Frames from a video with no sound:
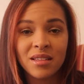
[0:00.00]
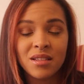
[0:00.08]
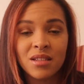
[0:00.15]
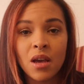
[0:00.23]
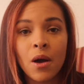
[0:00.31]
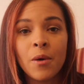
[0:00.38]

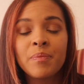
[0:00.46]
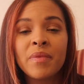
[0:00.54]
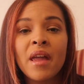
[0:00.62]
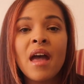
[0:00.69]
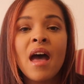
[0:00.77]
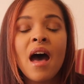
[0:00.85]
So
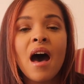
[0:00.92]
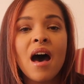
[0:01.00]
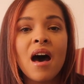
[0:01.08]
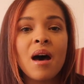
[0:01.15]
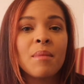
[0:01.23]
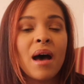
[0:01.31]

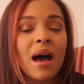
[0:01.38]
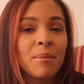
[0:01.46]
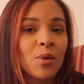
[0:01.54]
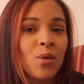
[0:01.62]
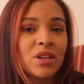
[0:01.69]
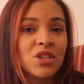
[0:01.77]

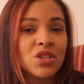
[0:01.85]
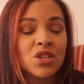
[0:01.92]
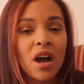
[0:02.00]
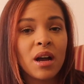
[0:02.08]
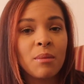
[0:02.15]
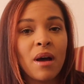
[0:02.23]
I'm going to
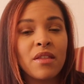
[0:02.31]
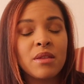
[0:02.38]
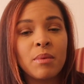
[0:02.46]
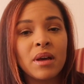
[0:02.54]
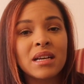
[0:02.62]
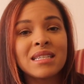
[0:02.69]
talk about the
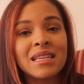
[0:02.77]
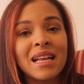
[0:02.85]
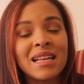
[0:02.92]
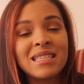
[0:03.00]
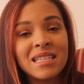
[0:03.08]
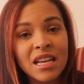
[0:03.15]
books that
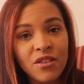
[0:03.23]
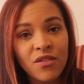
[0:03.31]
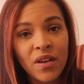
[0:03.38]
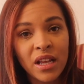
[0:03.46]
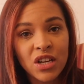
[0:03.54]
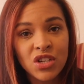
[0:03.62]
I did
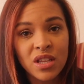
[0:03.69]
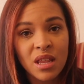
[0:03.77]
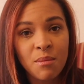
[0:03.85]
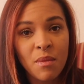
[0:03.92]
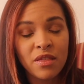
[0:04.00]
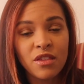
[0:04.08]
finish in
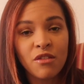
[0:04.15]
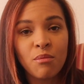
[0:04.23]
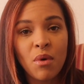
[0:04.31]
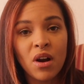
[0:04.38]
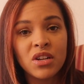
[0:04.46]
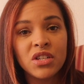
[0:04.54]
the month of
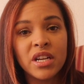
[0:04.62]
March,